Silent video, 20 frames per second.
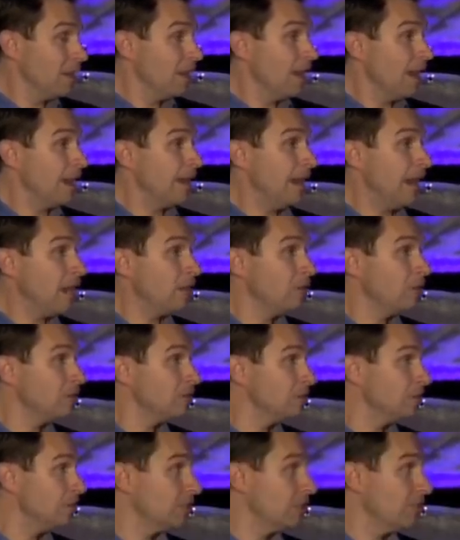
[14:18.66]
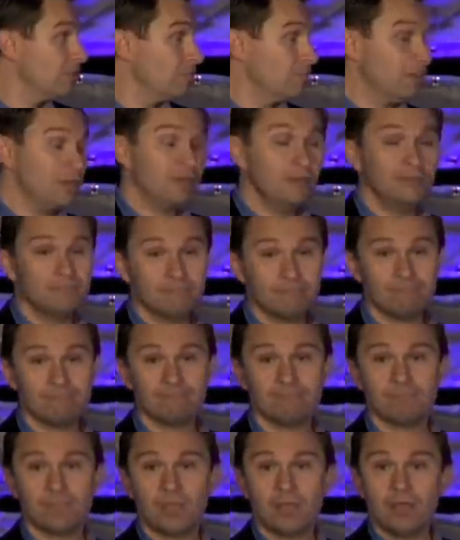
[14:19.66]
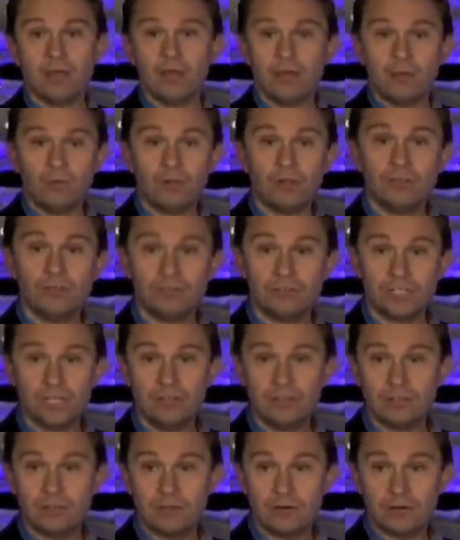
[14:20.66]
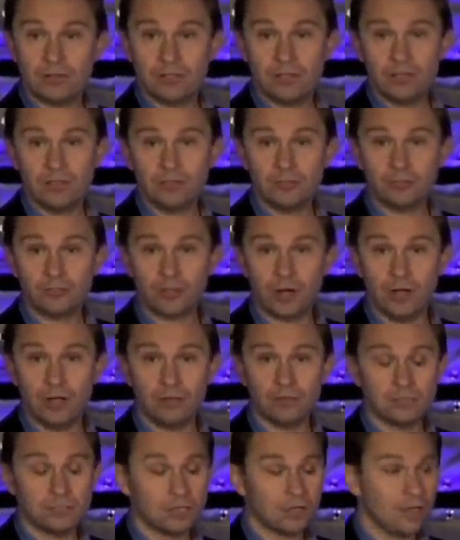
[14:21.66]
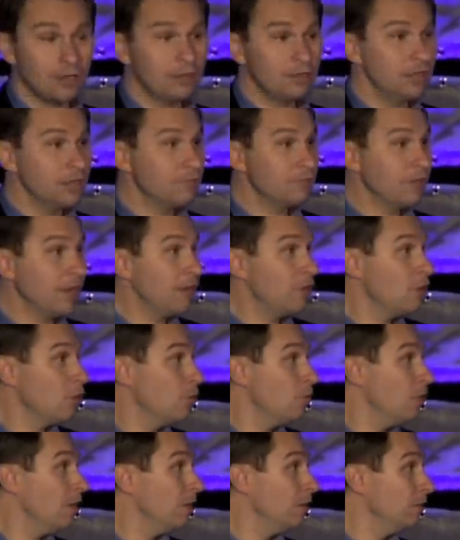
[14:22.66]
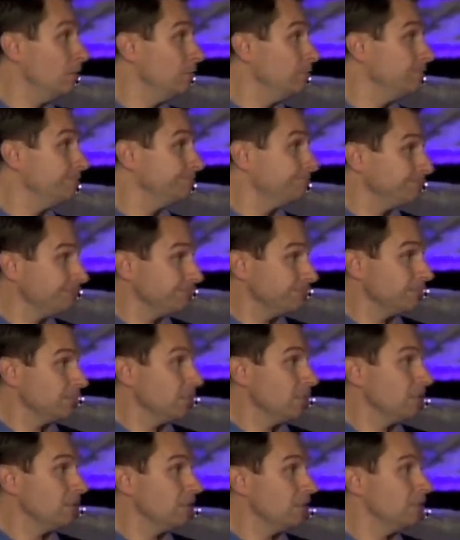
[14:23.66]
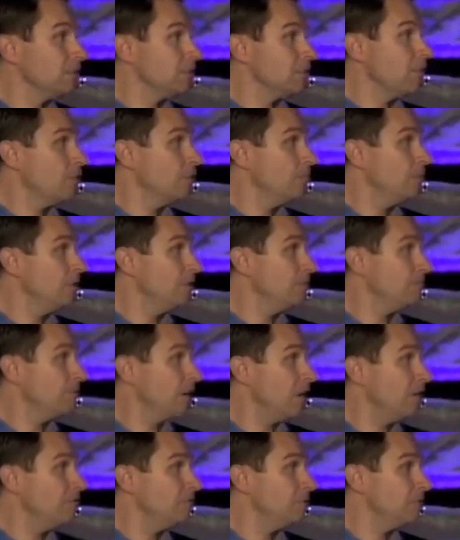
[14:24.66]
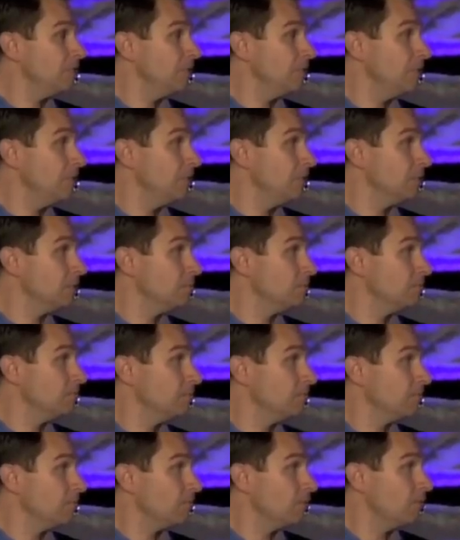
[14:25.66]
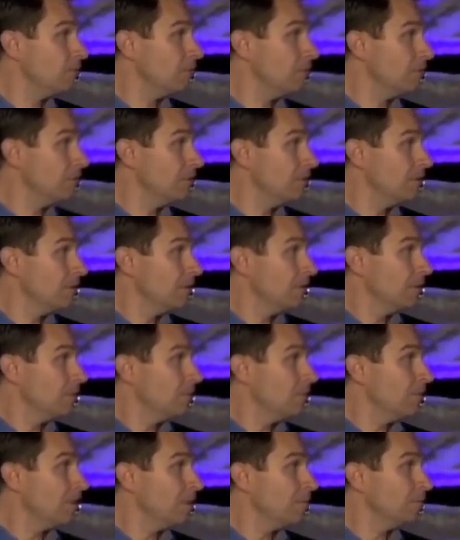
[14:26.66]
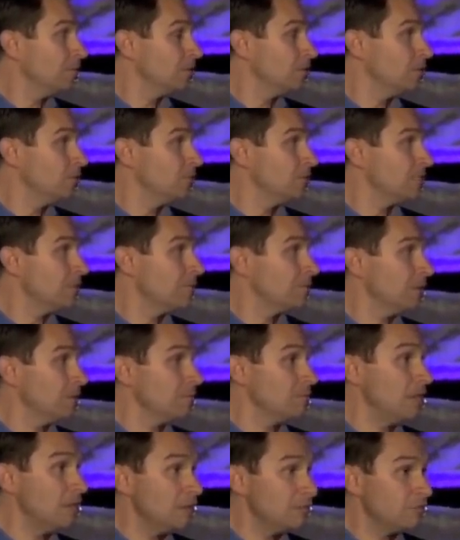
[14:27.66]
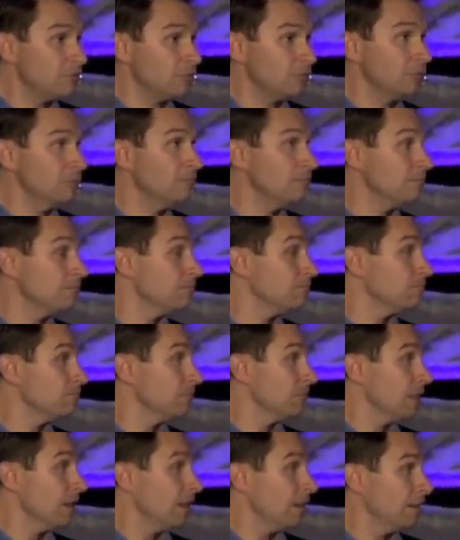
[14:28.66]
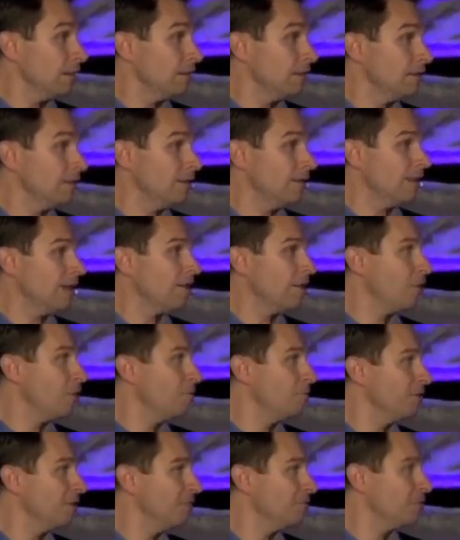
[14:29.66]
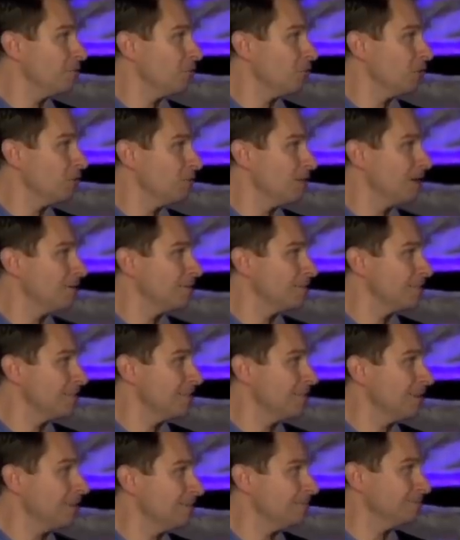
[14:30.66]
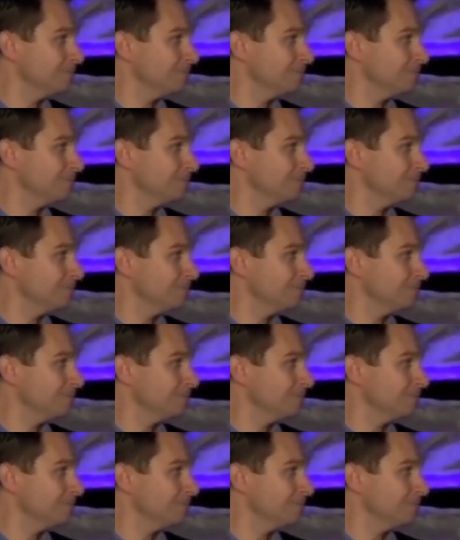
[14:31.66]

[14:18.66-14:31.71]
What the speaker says: And how long is it going to be? Well, you've seen that there are clinical trials. I think if they go well, it's going to be 5 to 10 years before we're able to do something meaningful. And I hope that we're all around to see that.